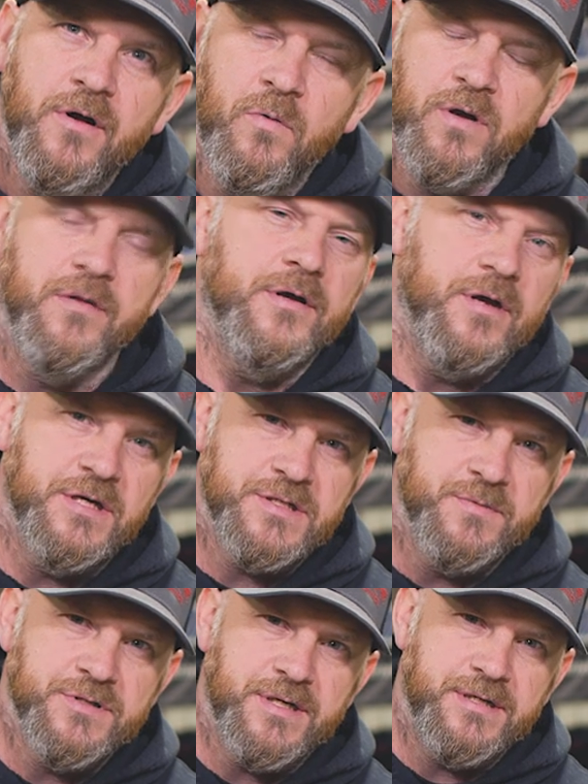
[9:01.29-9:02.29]
One of the
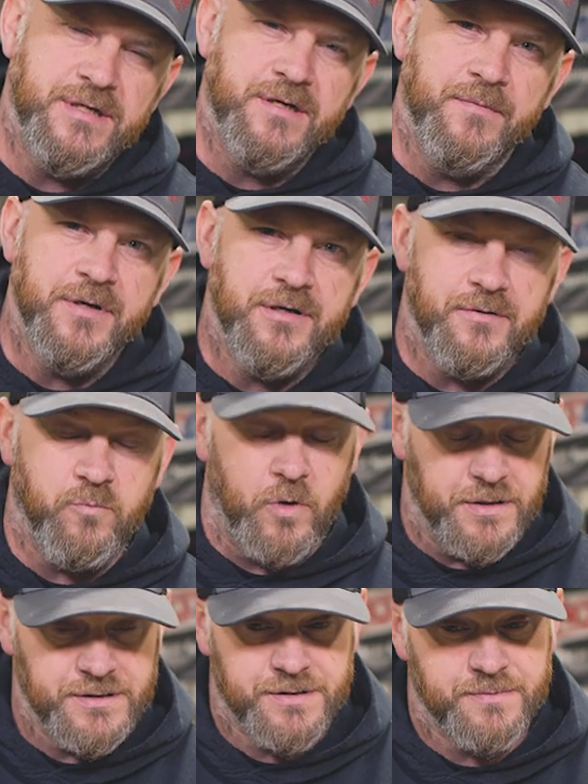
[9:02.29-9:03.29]
customers that did come in here
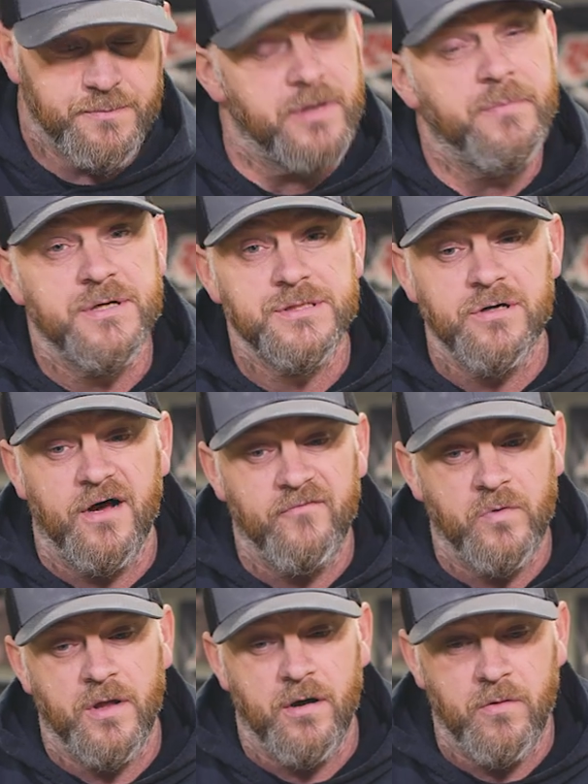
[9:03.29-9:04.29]
was pretty pissed off
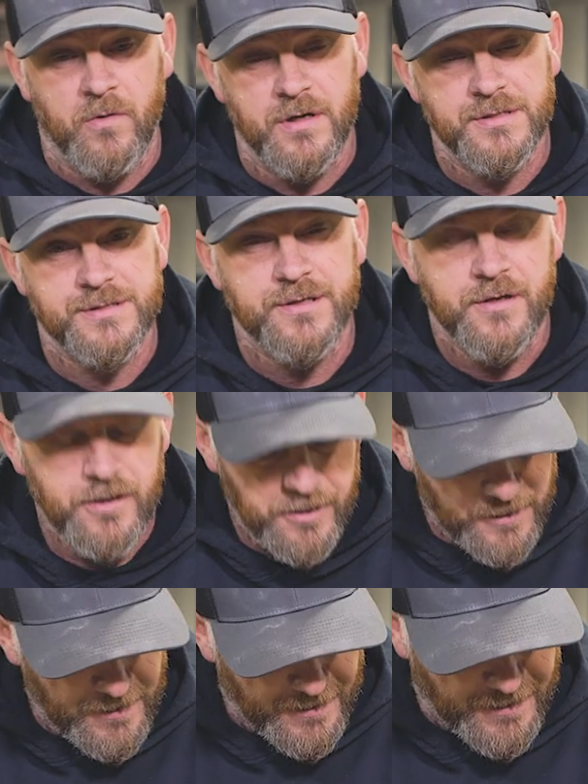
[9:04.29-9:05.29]
with how it was,
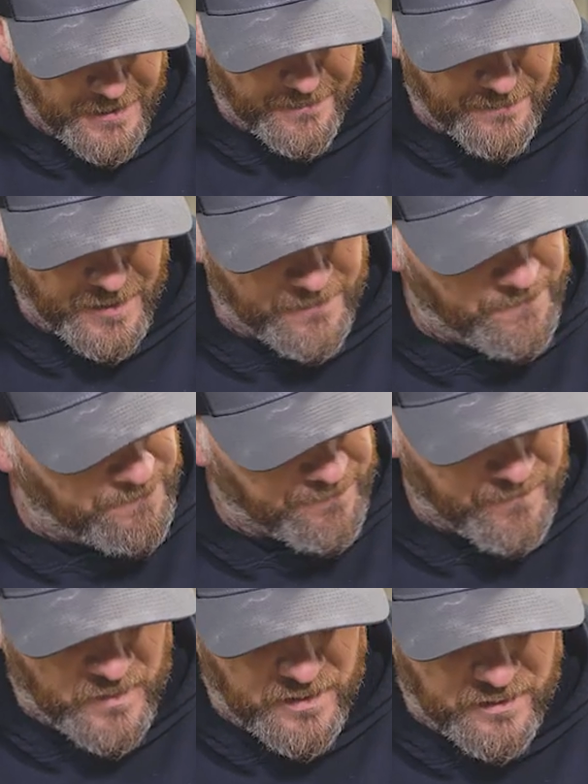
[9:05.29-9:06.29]
but
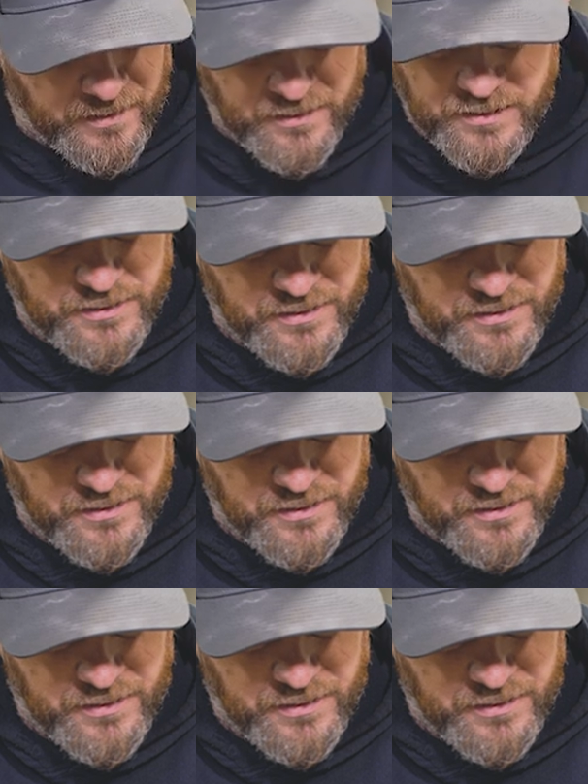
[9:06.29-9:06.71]
hey,